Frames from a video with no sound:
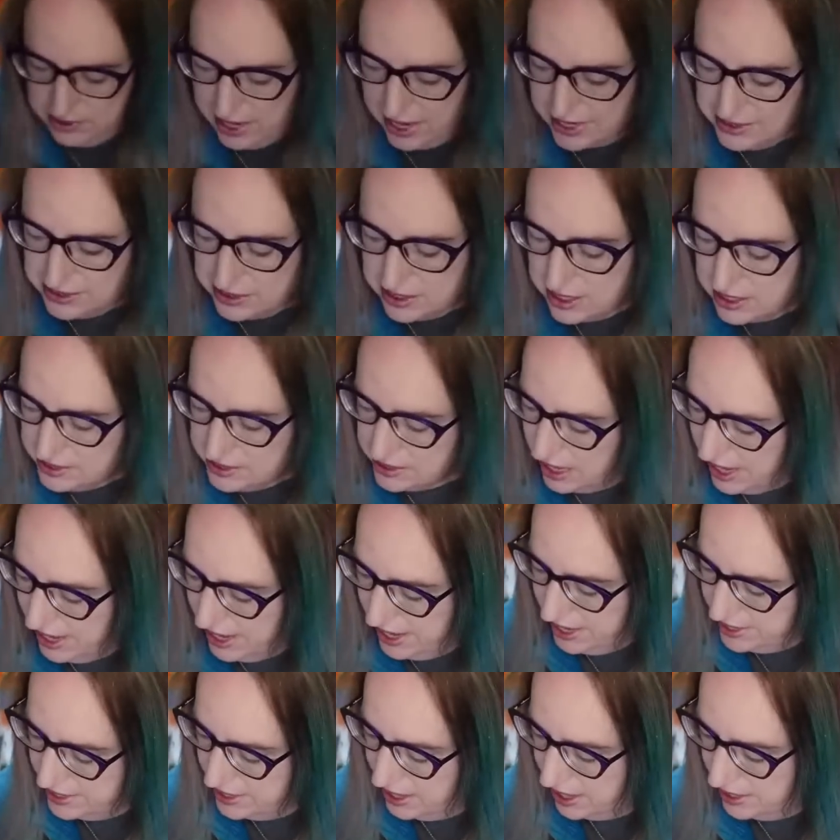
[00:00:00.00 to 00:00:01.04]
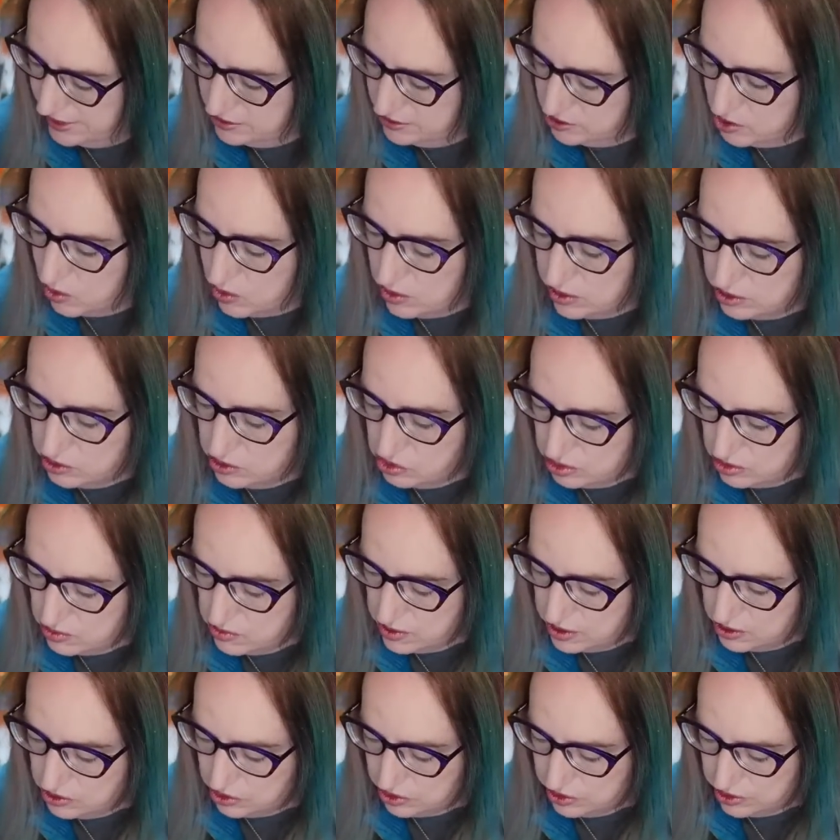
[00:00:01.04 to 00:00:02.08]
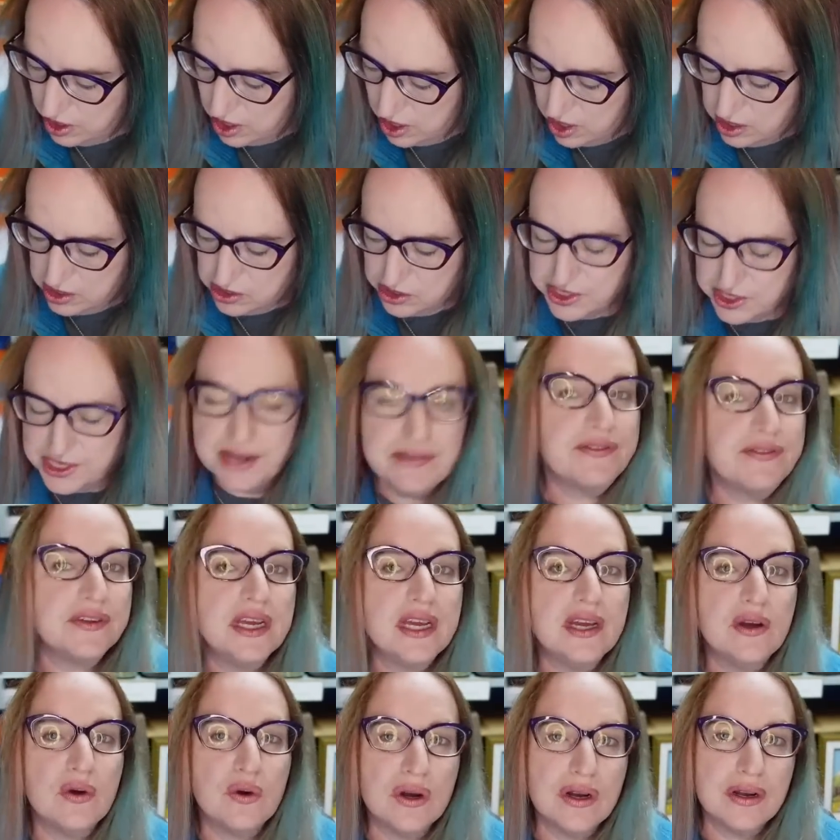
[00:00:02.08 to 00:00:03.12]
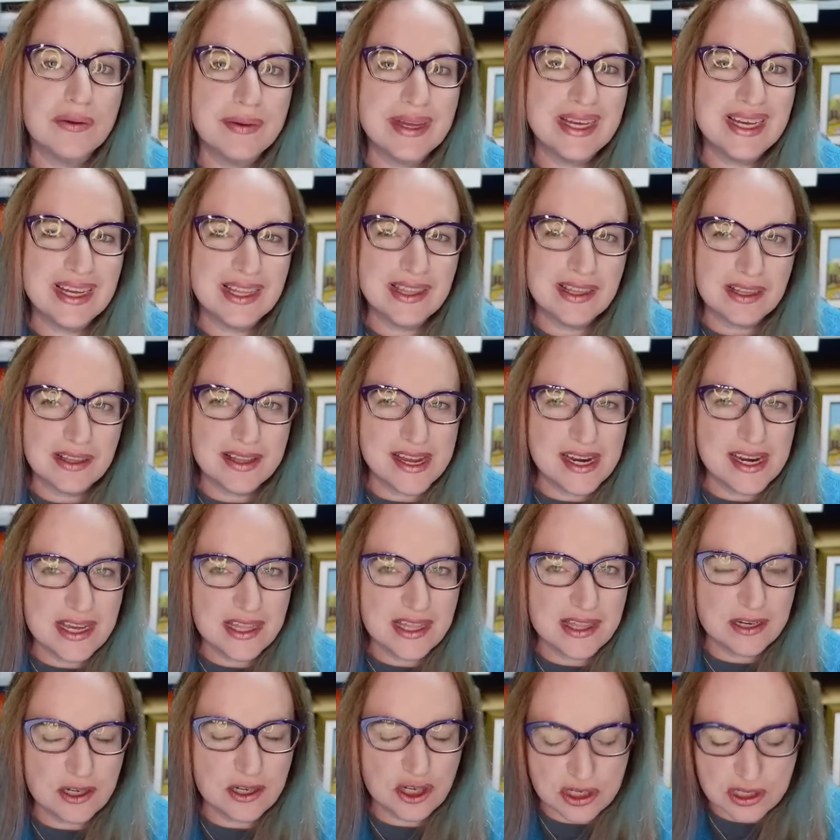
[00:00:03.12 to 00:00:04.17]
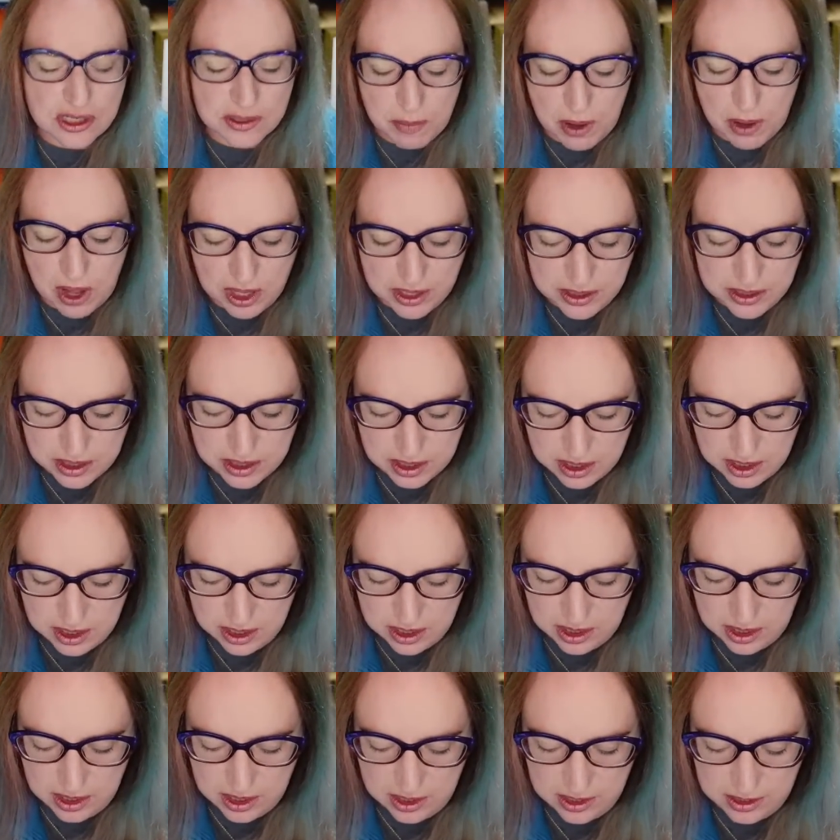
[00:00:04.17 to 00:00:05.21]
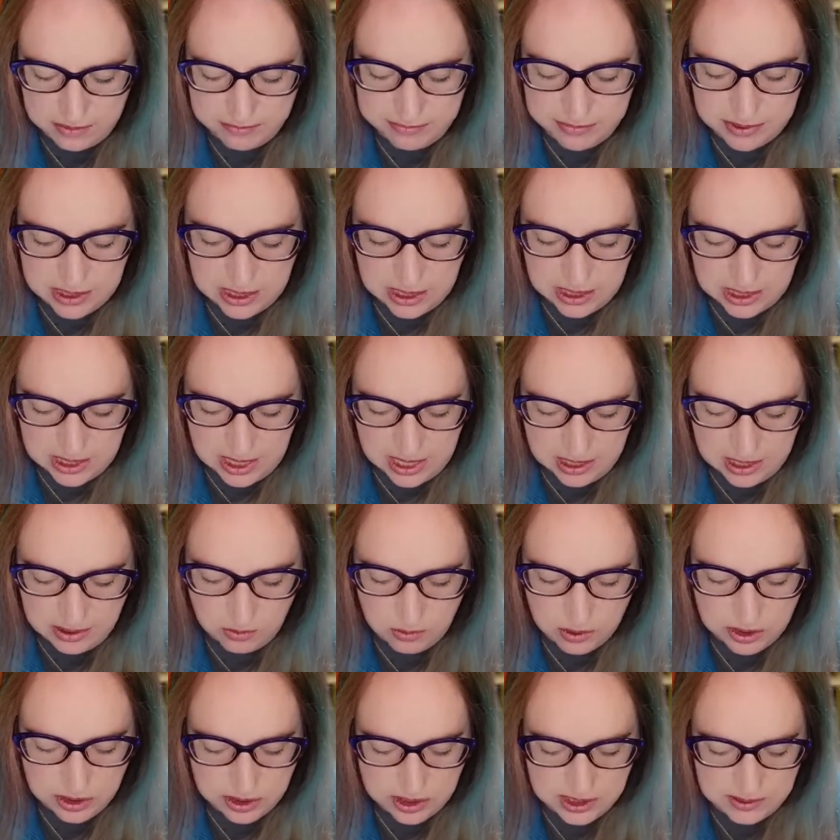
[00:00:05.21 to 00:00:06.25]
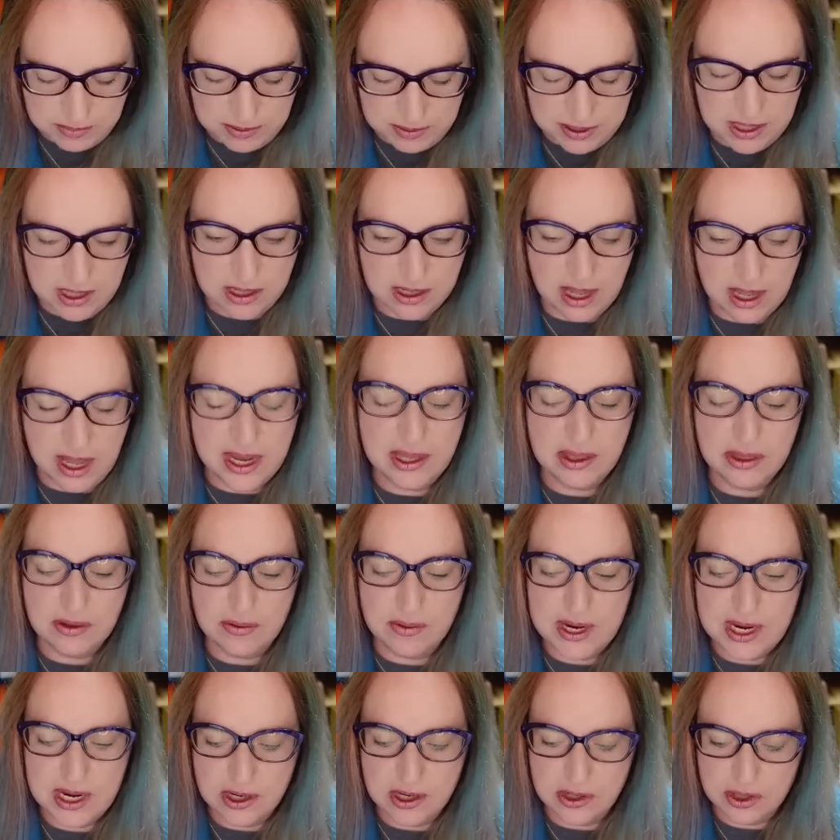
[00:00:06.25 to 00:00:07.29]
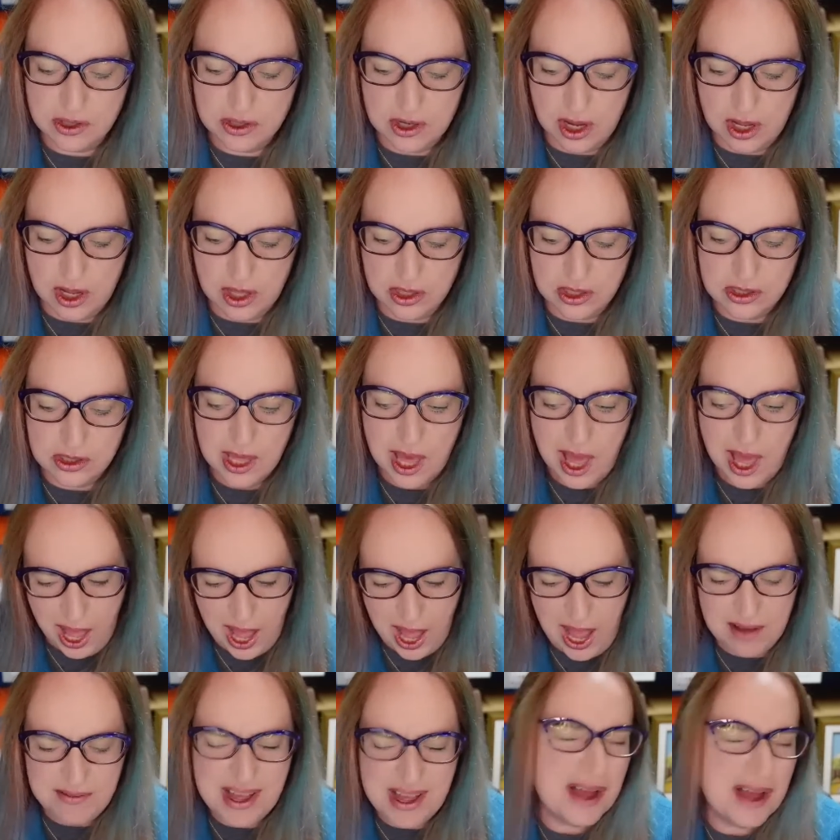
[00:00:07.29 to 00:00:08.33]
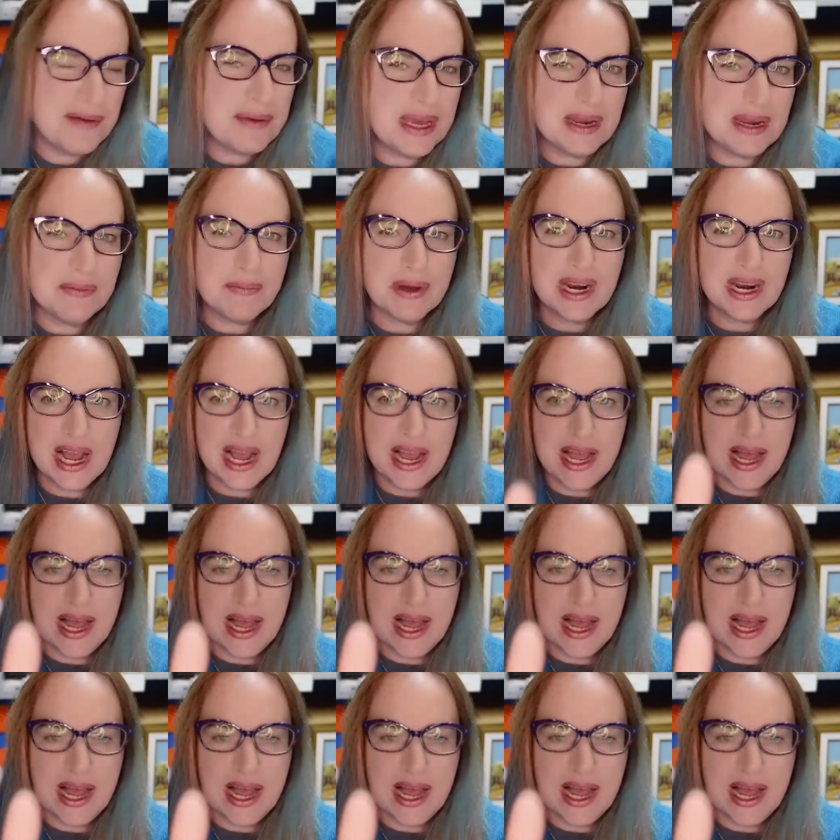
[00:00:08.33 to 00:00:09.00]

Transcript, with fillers: That's because I I sold a two hundred dollar Tiffany ornament, and the lady that just bought the um, Ken Edwards spent like three hundred dollars. I I mean, but